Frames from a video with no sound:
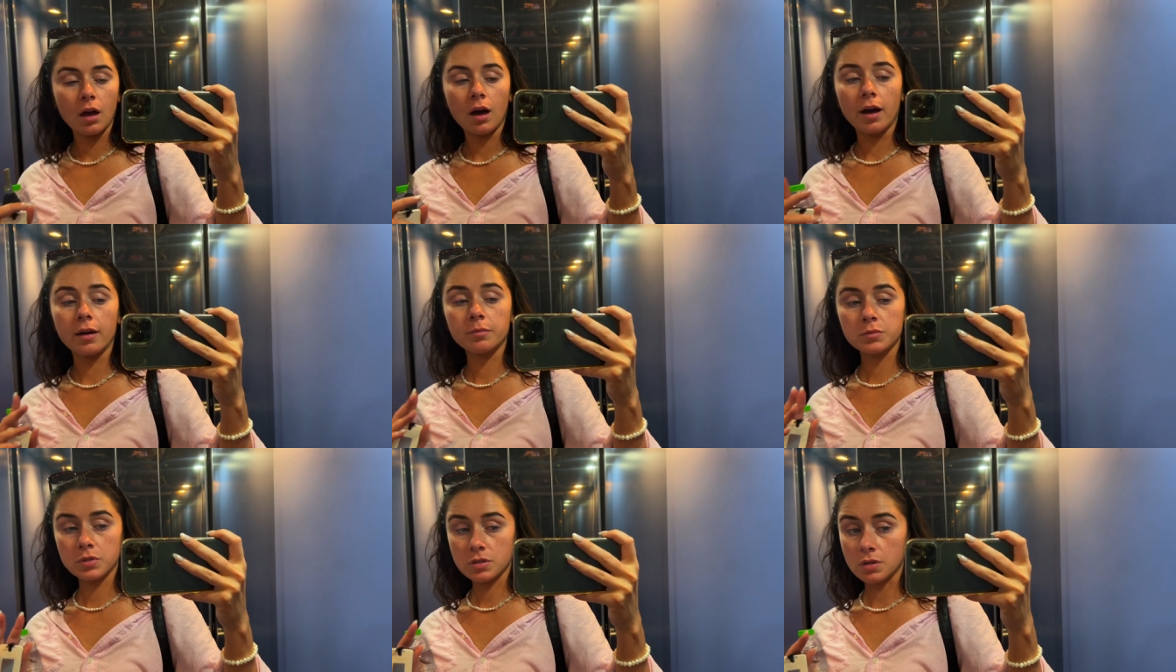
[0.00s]
I
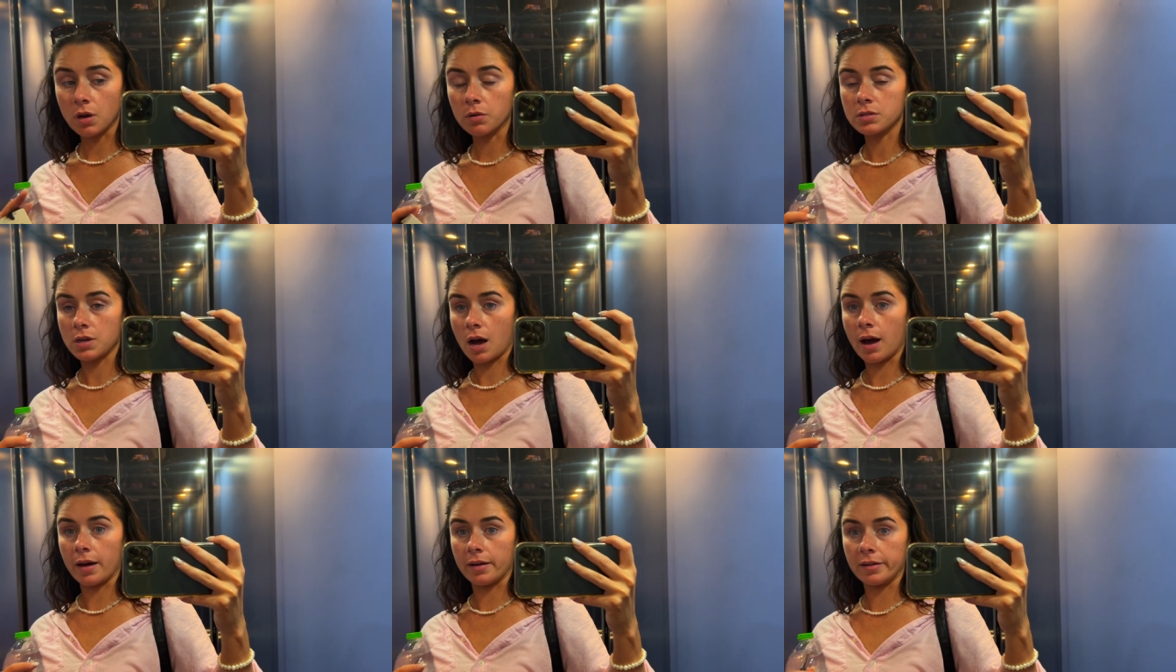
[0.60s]
am so
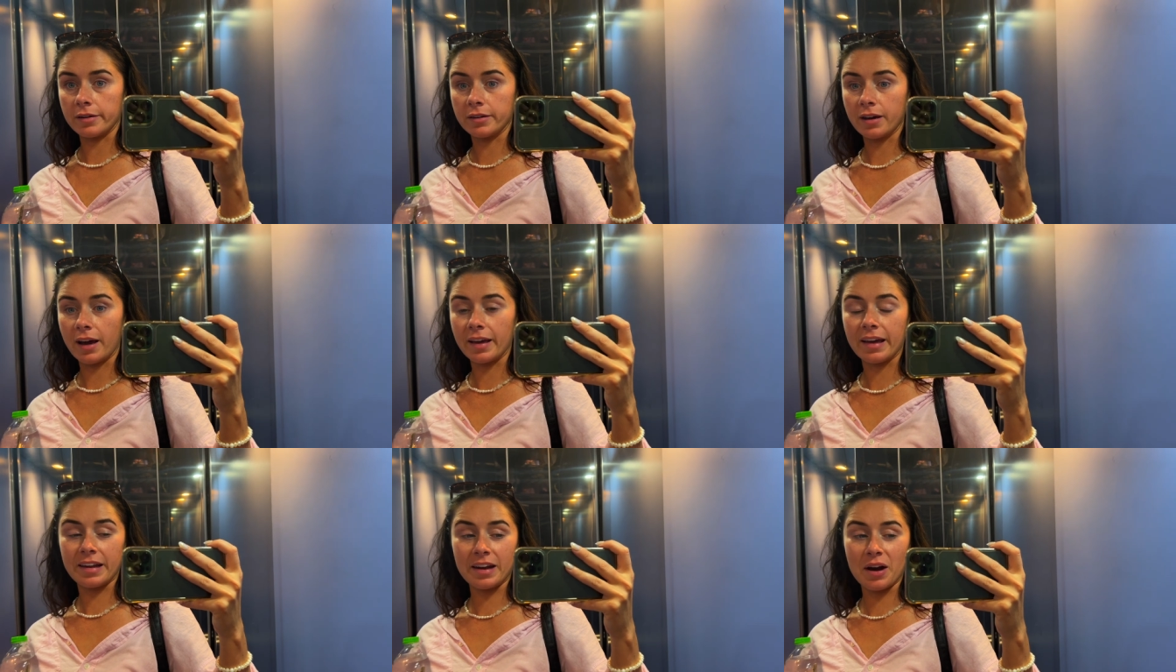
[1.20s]
tired. I
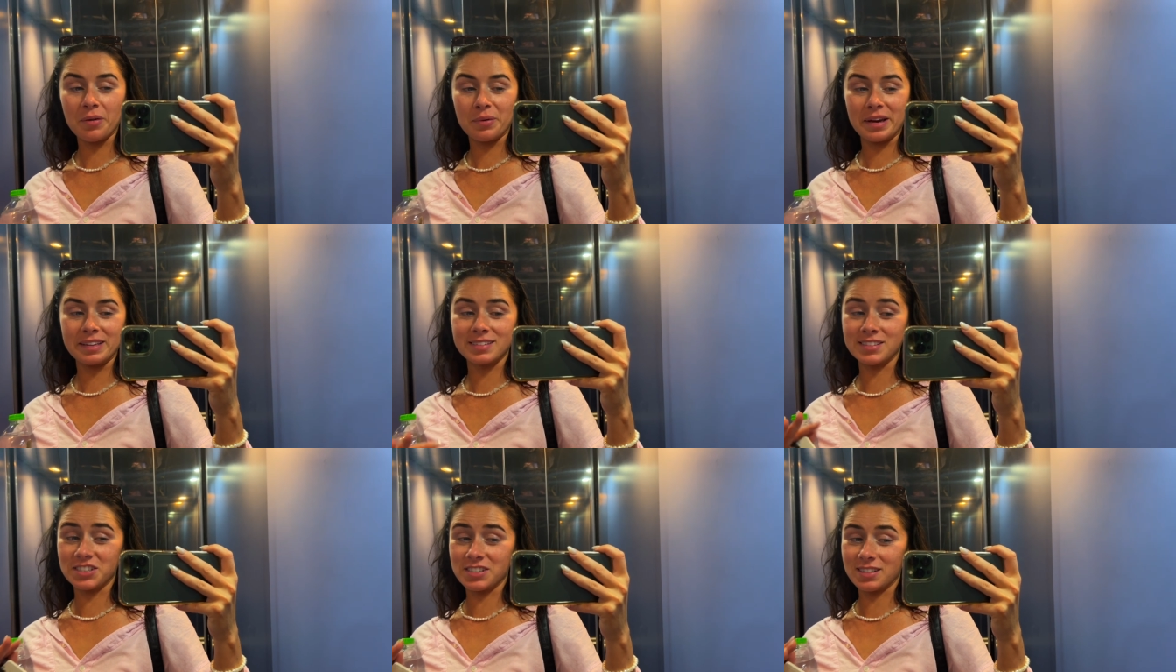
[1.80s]
cannot wait
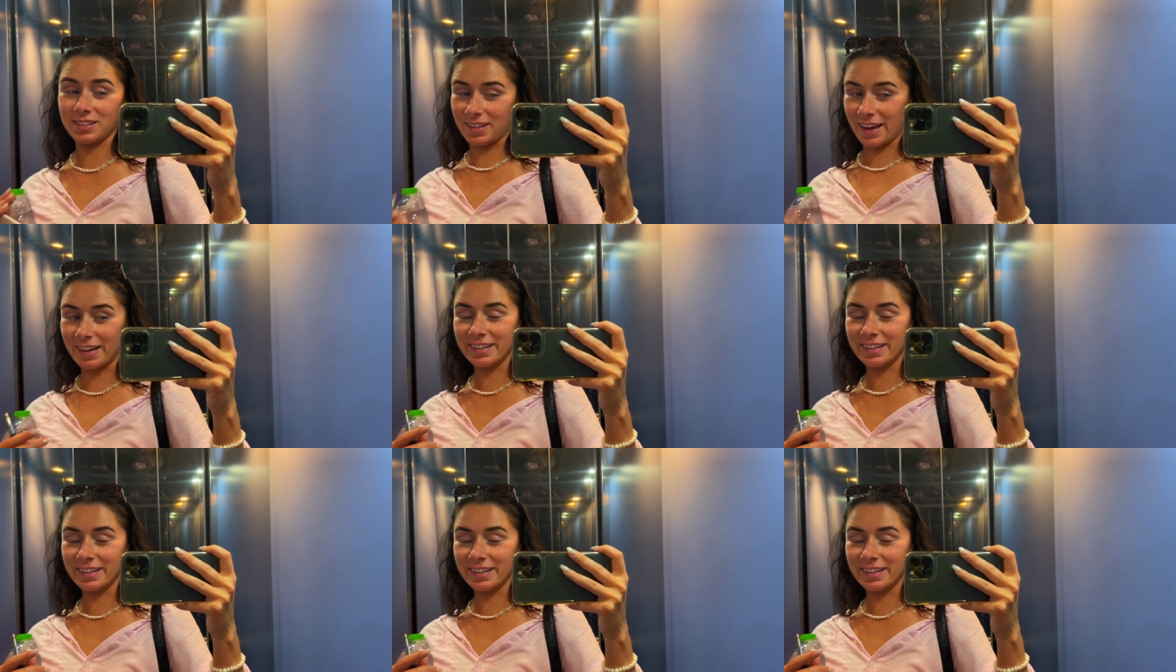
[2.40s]
to just lay